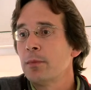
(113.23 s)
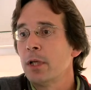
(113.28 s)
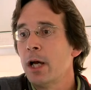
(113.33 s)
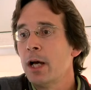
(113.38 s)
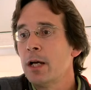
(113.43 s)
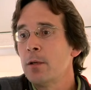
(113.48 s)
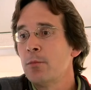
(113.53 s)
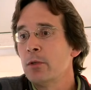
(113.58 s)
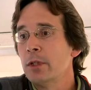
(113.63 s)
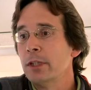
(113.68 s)

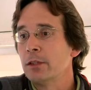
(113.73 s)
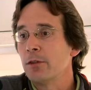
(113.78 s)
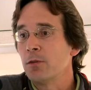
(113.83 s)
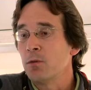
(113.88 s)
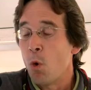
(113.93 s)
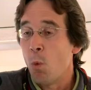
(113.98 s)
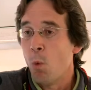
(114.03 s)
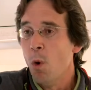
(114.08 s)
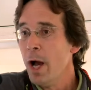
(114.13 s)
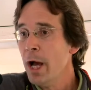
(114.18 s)
libraries of,
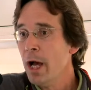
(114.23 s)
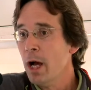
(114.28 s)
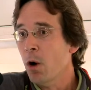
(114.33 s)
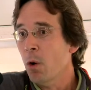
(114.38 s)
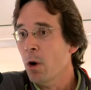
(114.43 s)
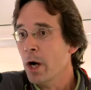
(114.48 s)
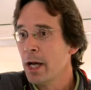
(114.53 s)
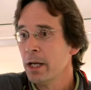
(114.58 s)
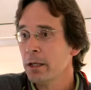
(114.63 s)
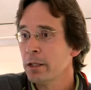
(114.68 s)

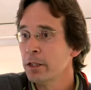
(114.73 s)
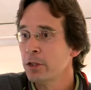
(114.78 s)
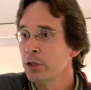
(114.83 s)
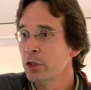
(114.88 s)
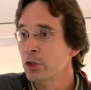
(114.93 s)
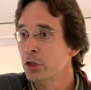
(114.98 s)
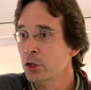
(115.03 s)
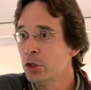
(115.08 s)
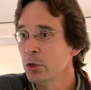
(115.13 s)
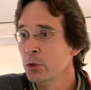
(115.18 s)
wow, how did
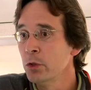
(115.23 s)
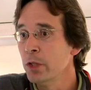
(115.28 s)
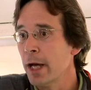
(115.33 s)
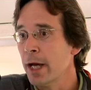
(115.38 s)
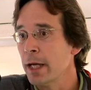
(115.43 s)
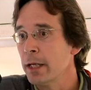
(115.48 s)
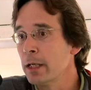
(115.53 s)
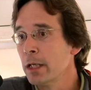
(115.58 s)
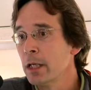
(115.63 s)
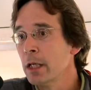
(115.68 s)
you do
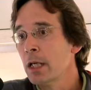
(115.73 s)
that?